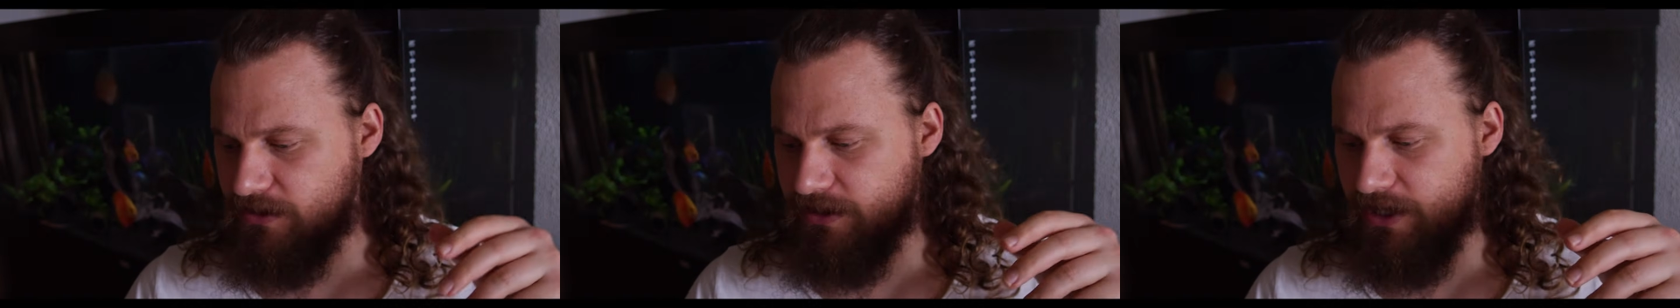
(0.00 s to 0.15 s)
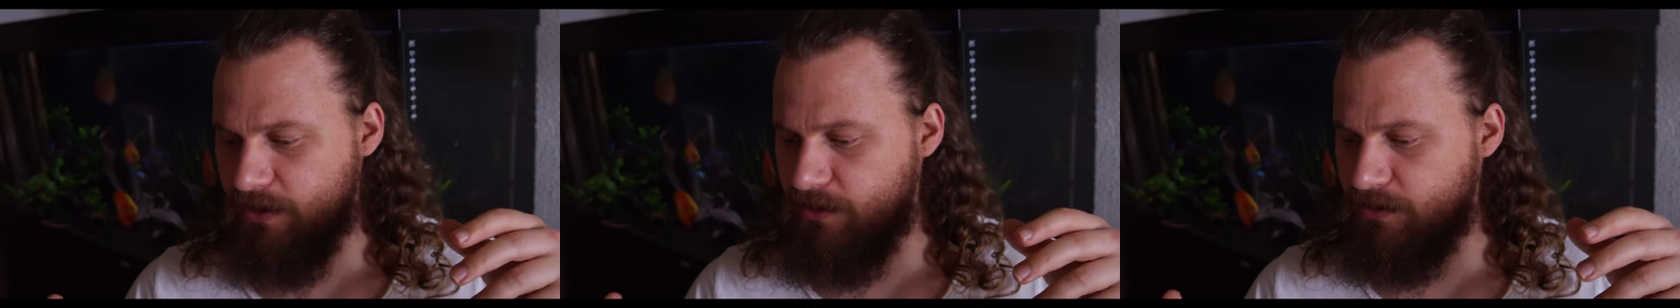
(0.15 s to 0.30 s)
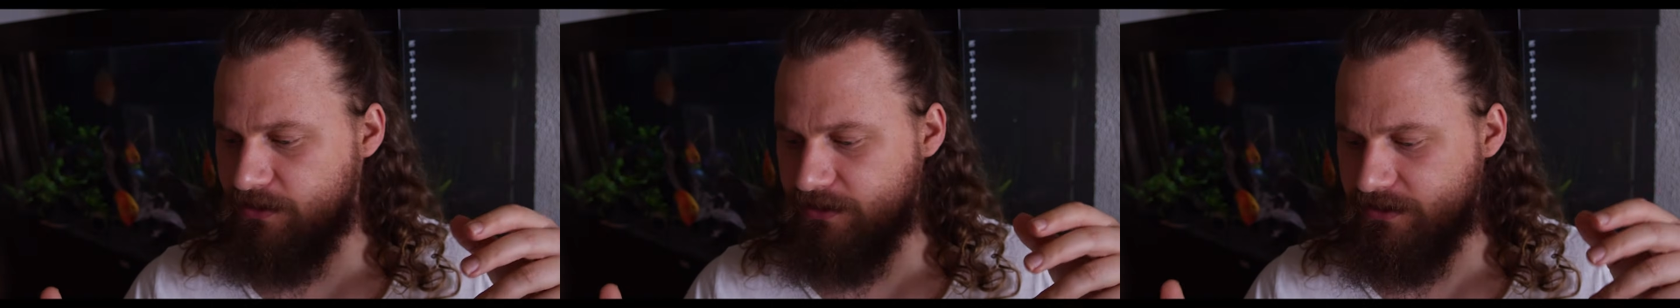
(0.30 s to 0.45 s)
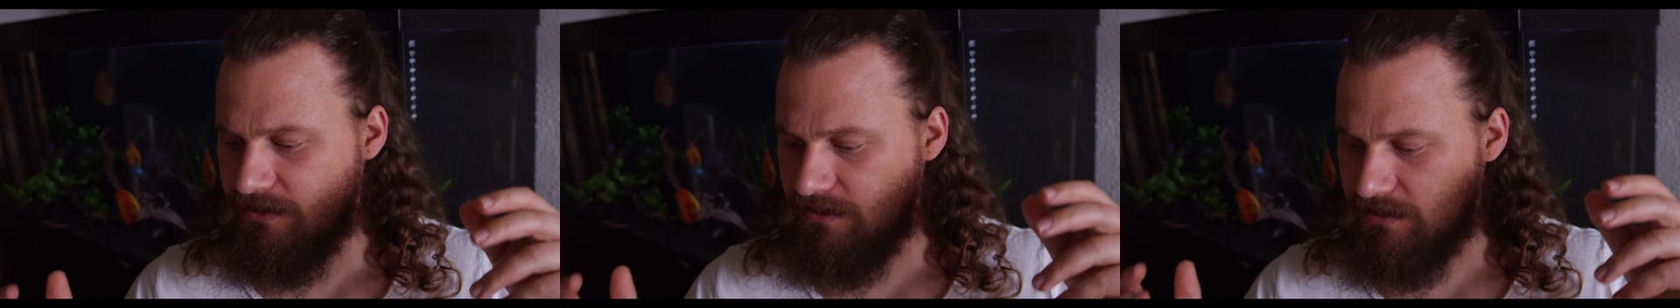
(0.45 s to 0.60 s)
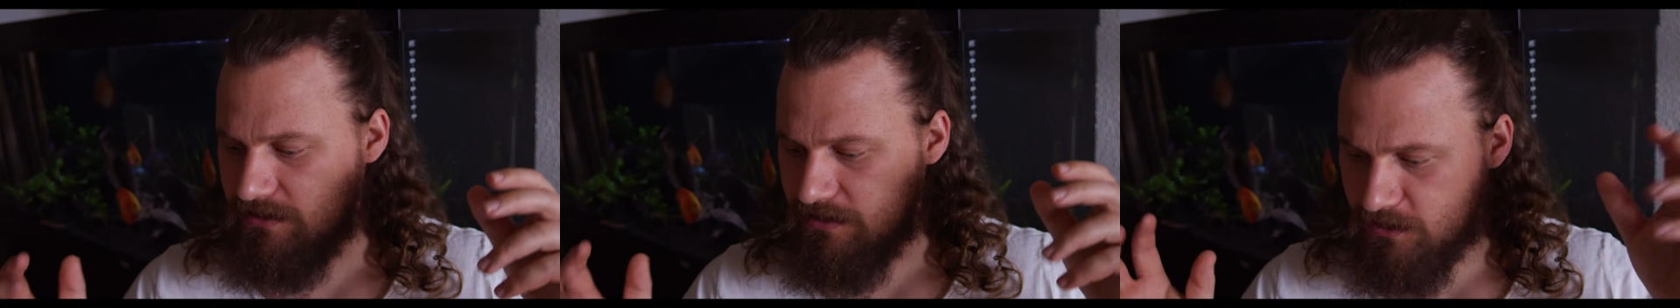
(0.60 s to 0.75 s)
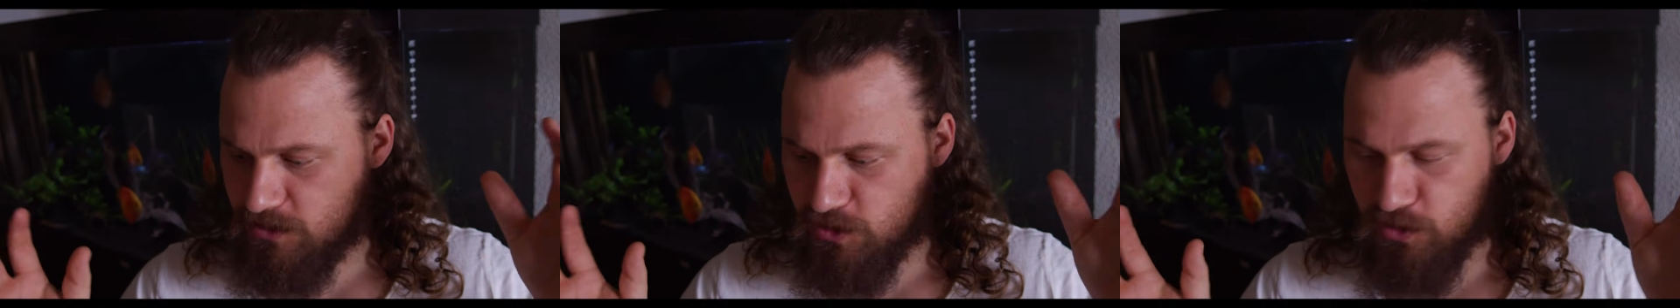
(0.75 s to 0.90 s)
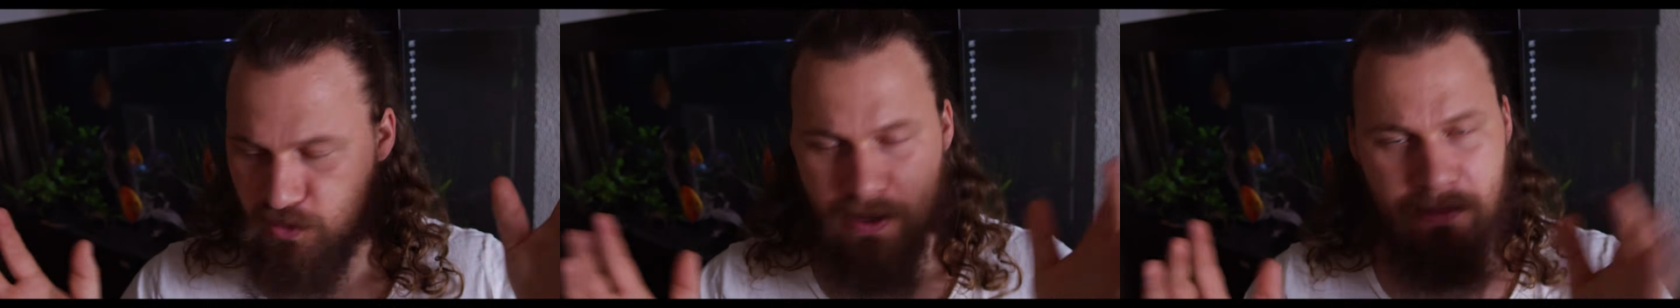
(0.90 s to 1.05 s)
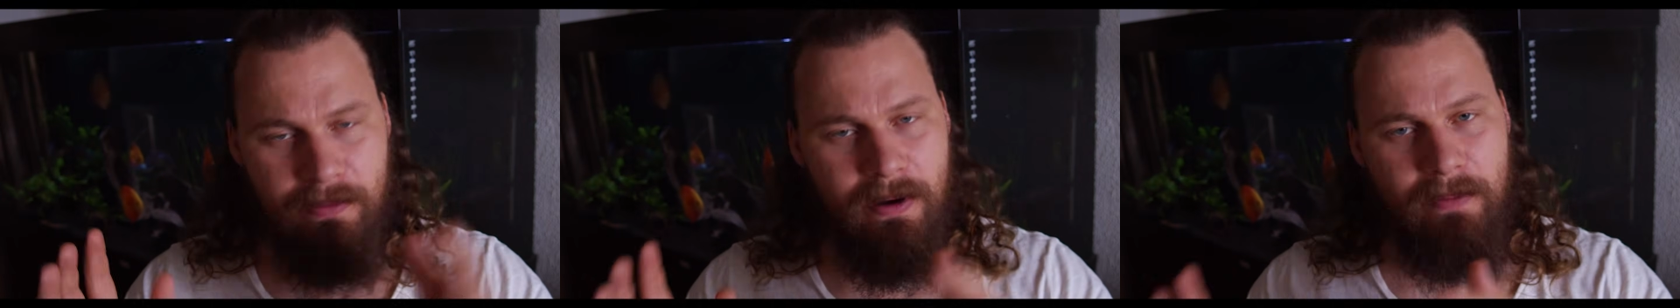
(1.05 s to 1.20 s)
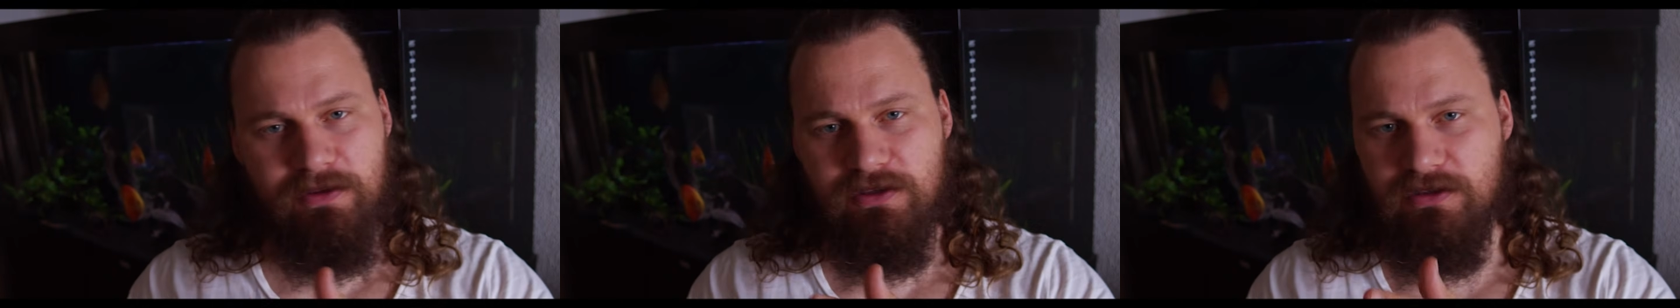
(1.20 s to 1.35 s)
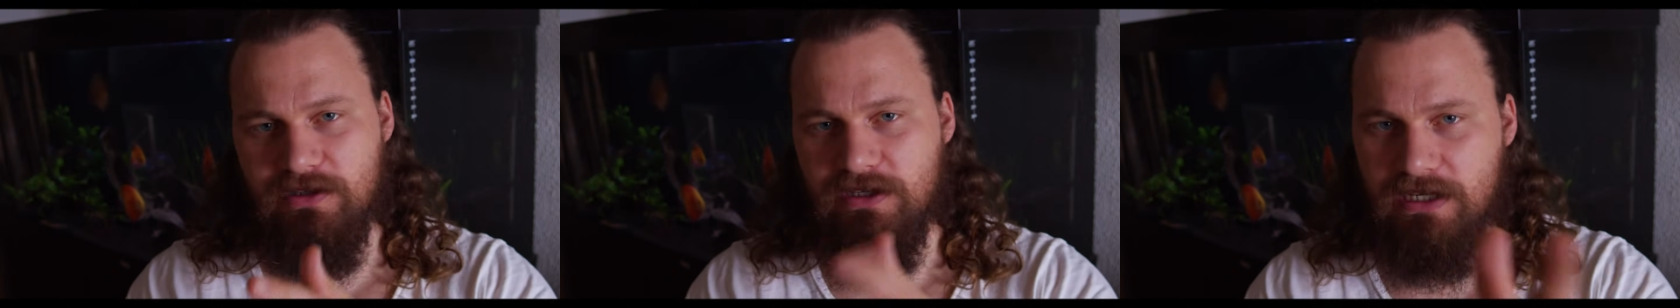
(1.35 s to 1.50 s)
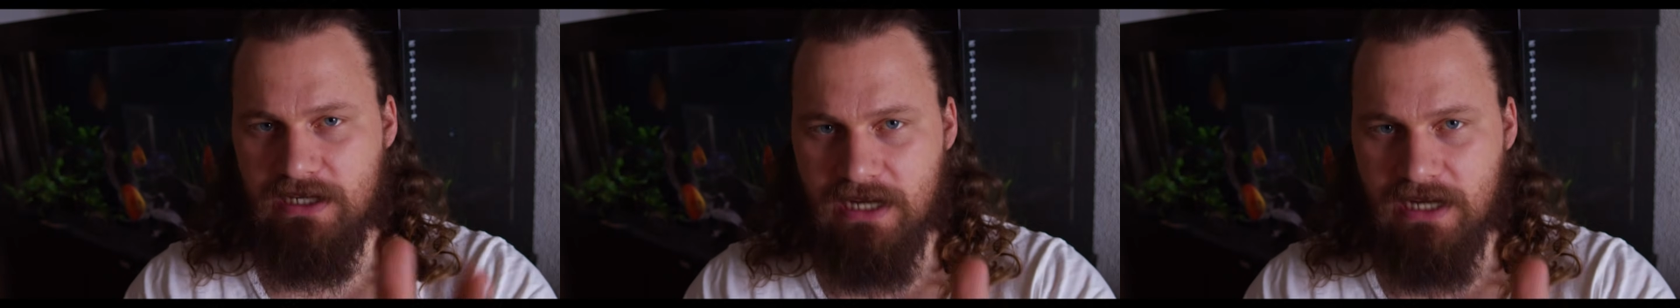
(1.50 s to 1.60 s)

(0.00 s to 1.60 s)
they would swim up to the